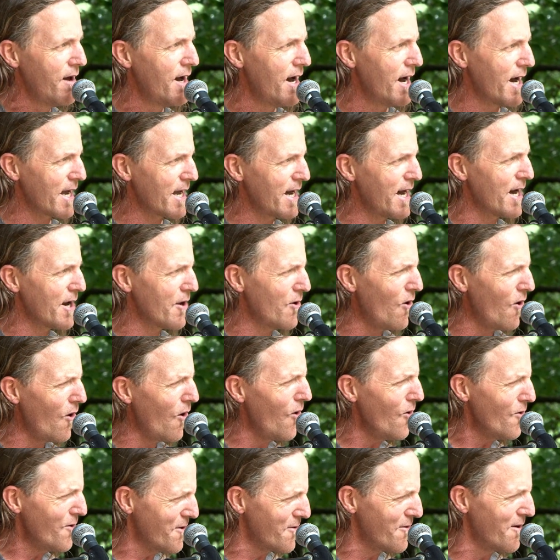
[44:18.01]
I got
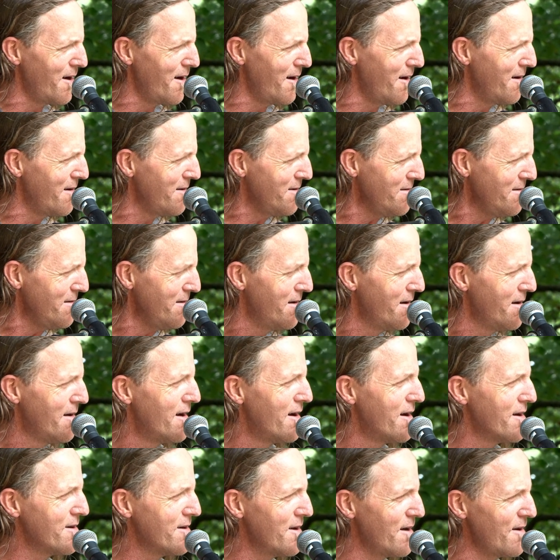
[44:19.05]

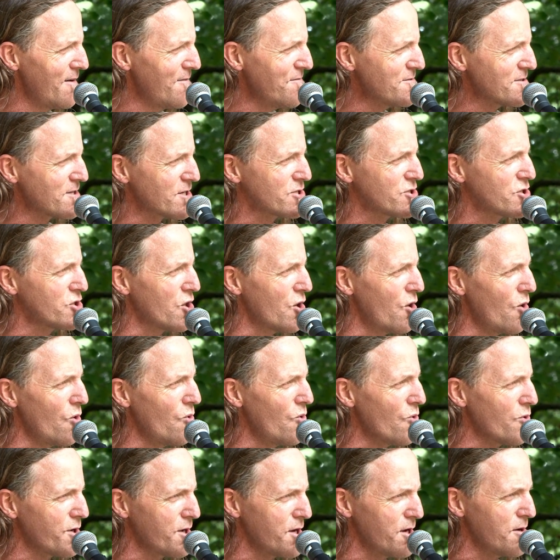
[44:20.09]
okra, enough to
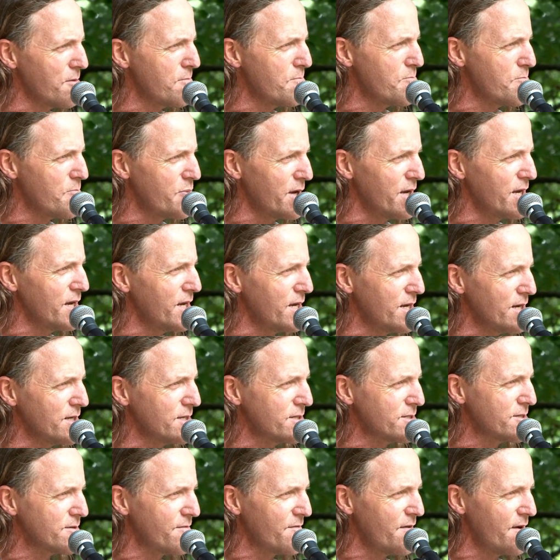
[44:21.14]
choke your
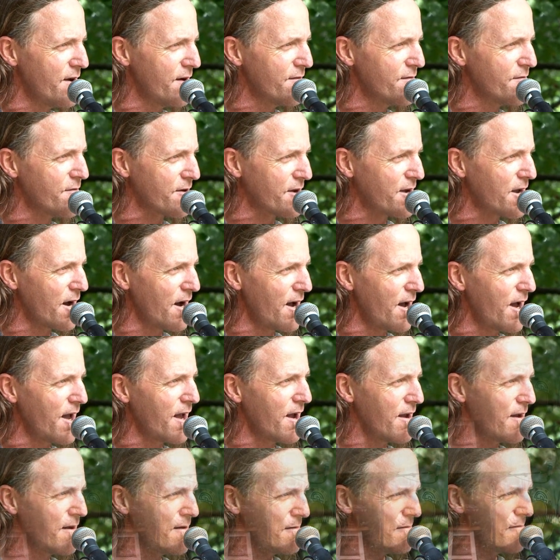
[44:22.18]
beans of every
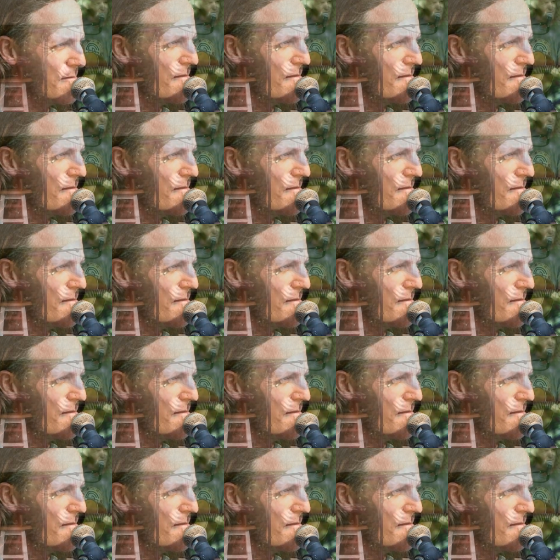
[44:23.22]
kind.